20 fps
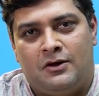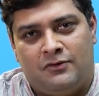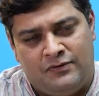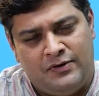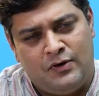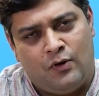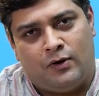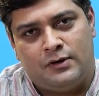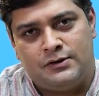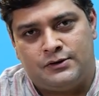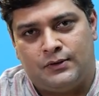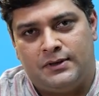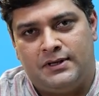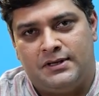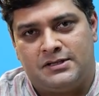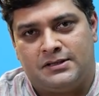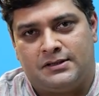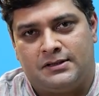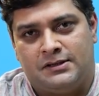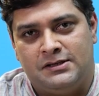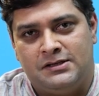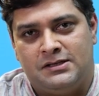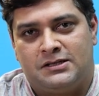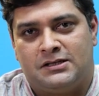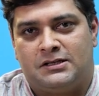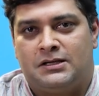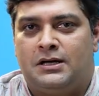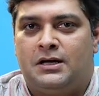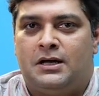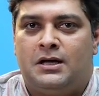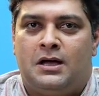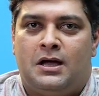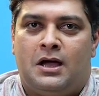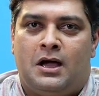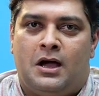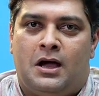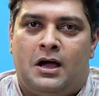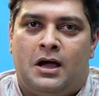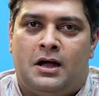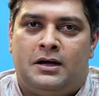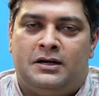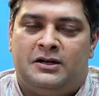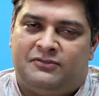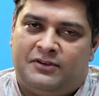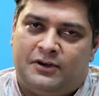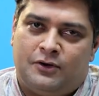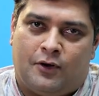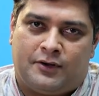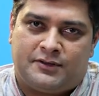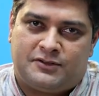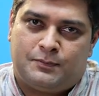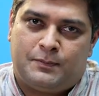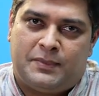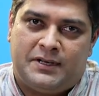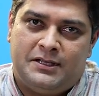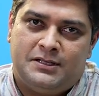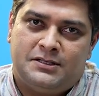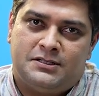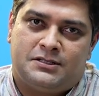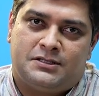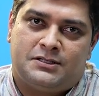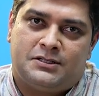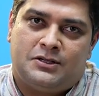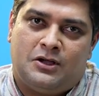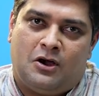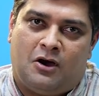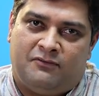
We also discuss different offsprings